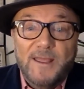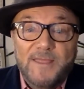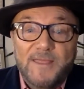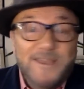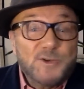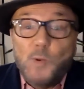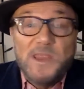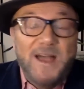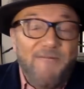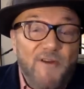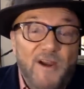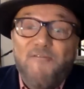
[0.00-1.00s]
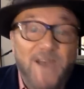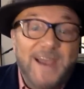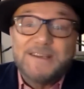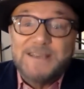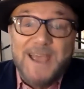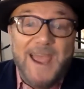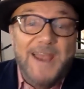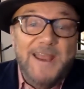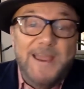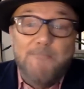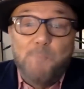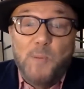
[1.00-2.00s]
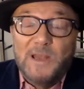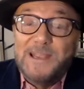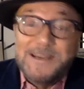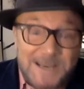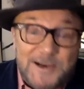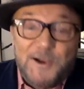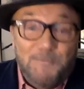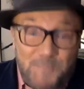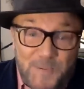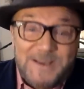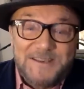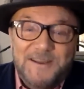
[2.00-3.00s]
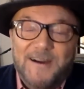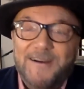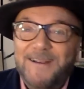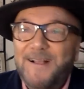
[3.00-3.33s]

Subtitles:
this will never affect any political prisoner,